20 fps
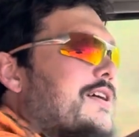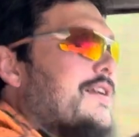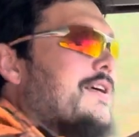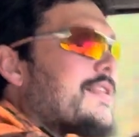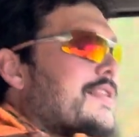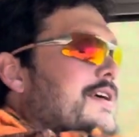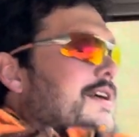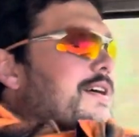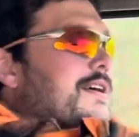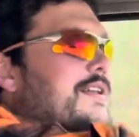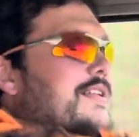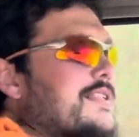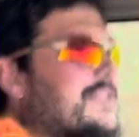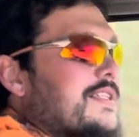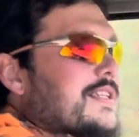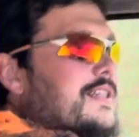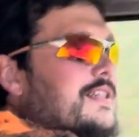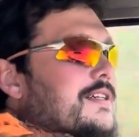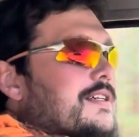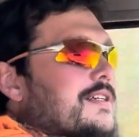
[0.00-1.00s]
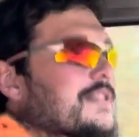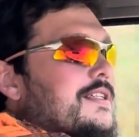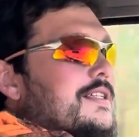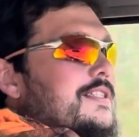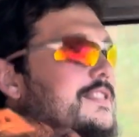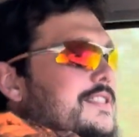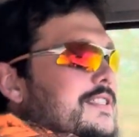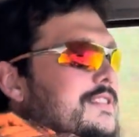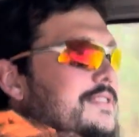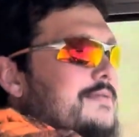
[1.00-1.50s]
there that's a
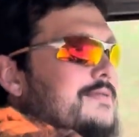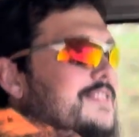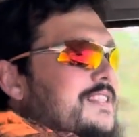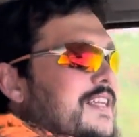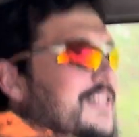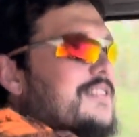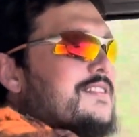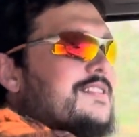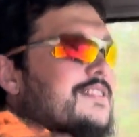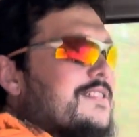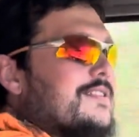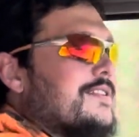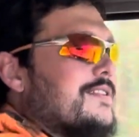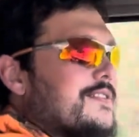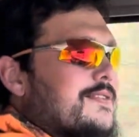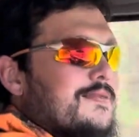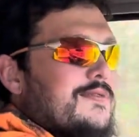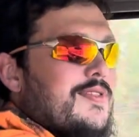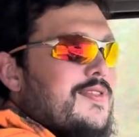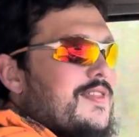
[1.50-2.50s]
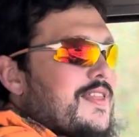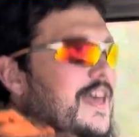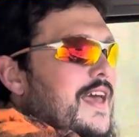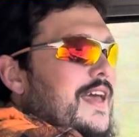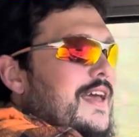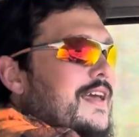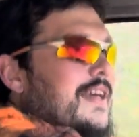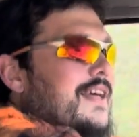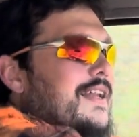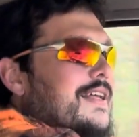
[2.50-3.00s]
collision sensor
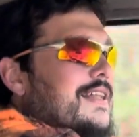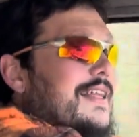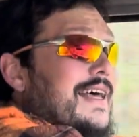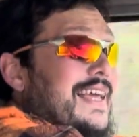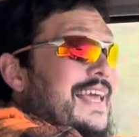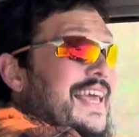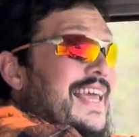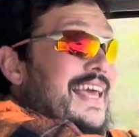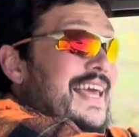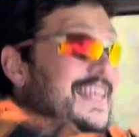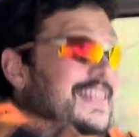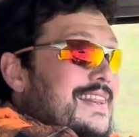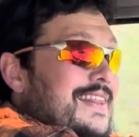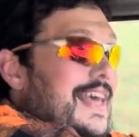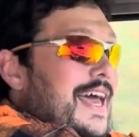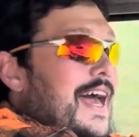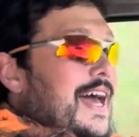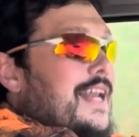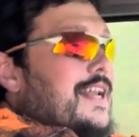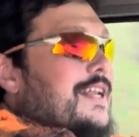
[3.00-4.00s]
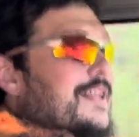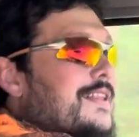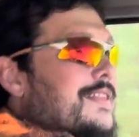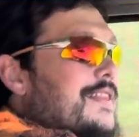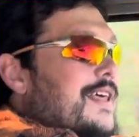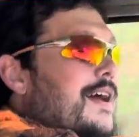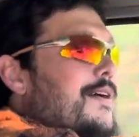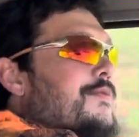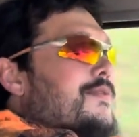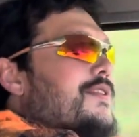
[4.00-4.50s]
thing, and it hit
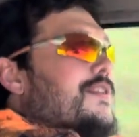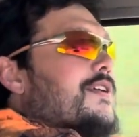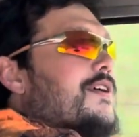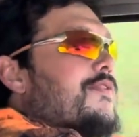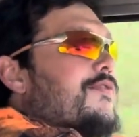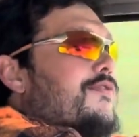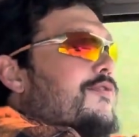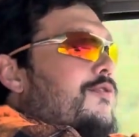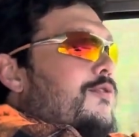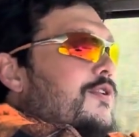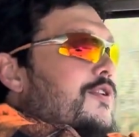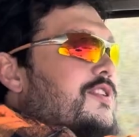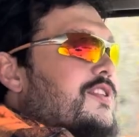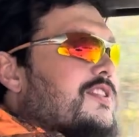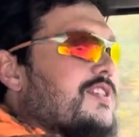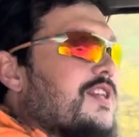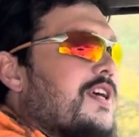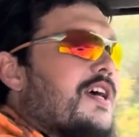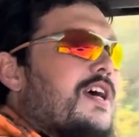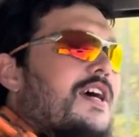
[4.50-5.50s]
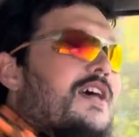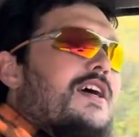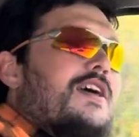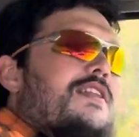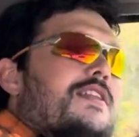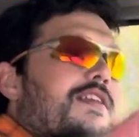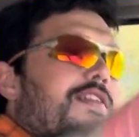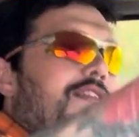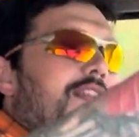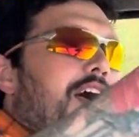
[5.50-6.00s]
that with enough force
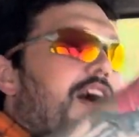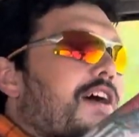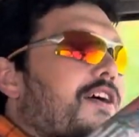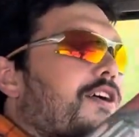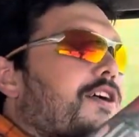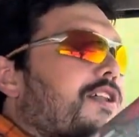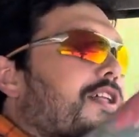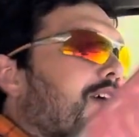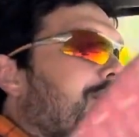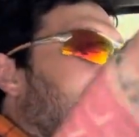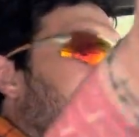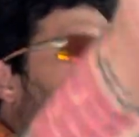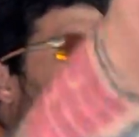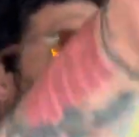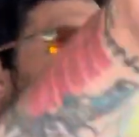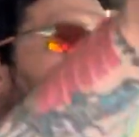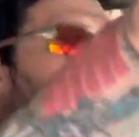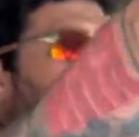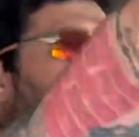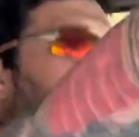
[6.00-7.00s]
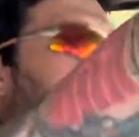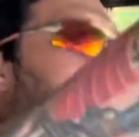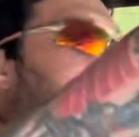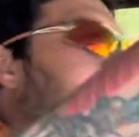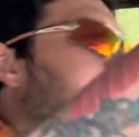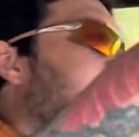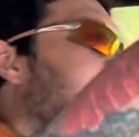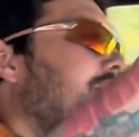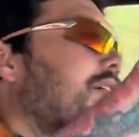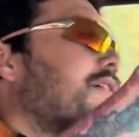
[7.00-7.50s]
that all broke, and my
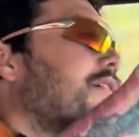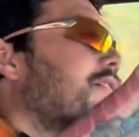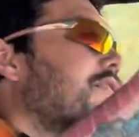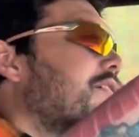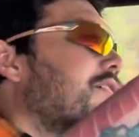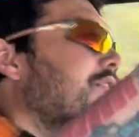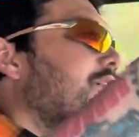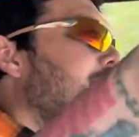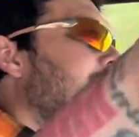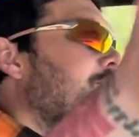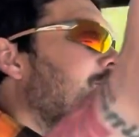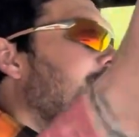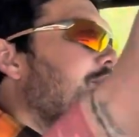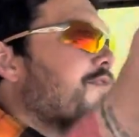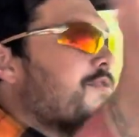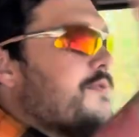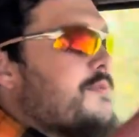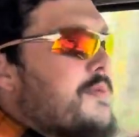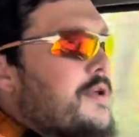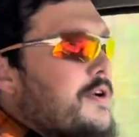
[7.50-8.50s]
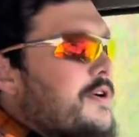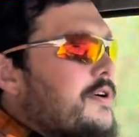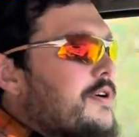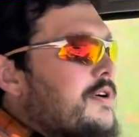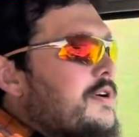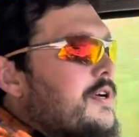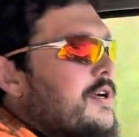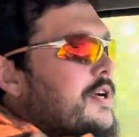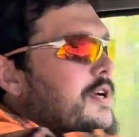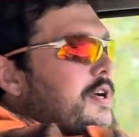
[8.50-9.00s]
my rearview
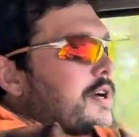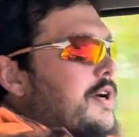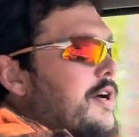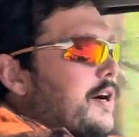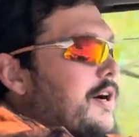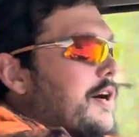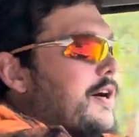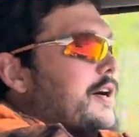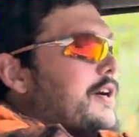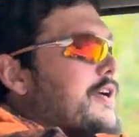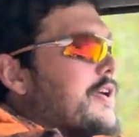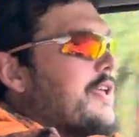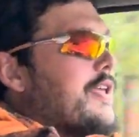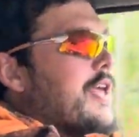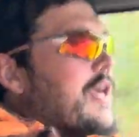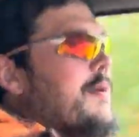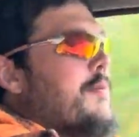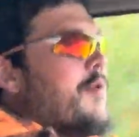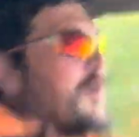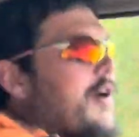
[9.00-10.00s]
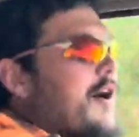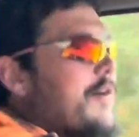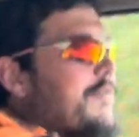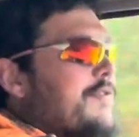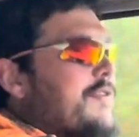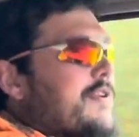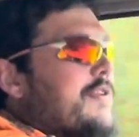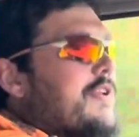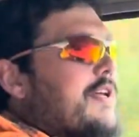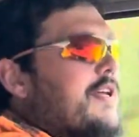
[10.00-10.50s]
mirror came
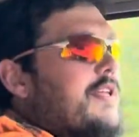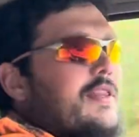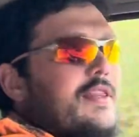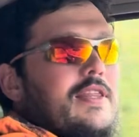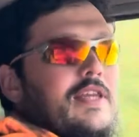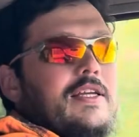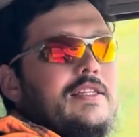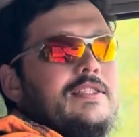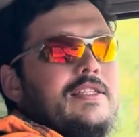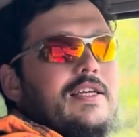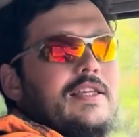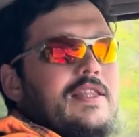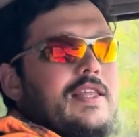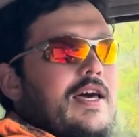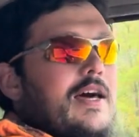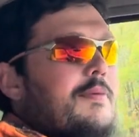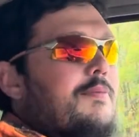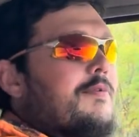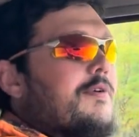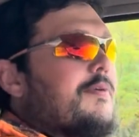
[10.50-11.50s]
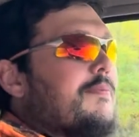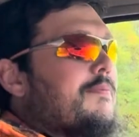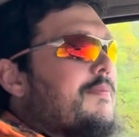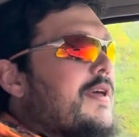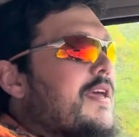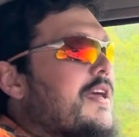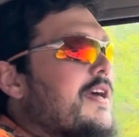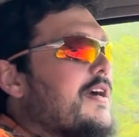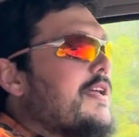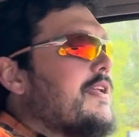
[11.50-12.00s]
off and things like that. But
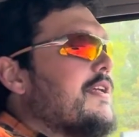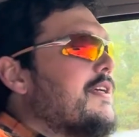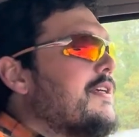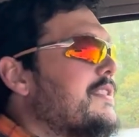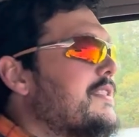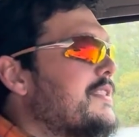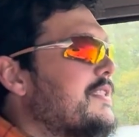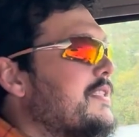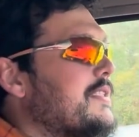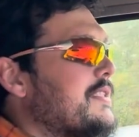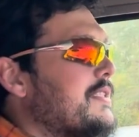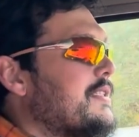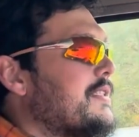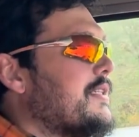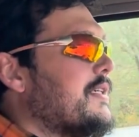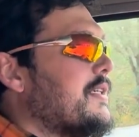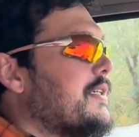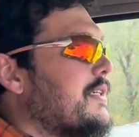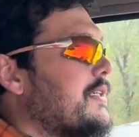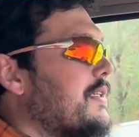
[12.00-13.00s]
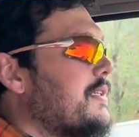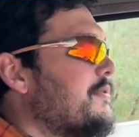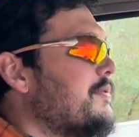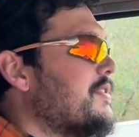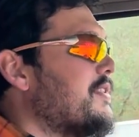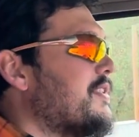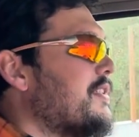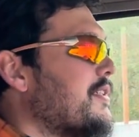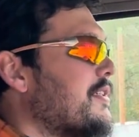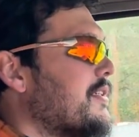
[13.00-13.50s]
man, it's just it
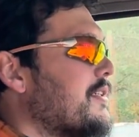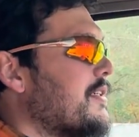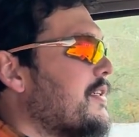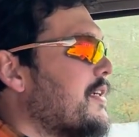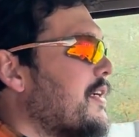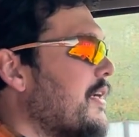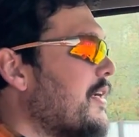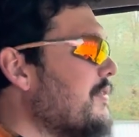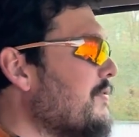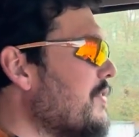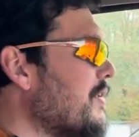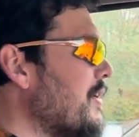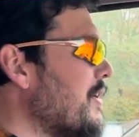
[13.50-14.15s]
was a kind of an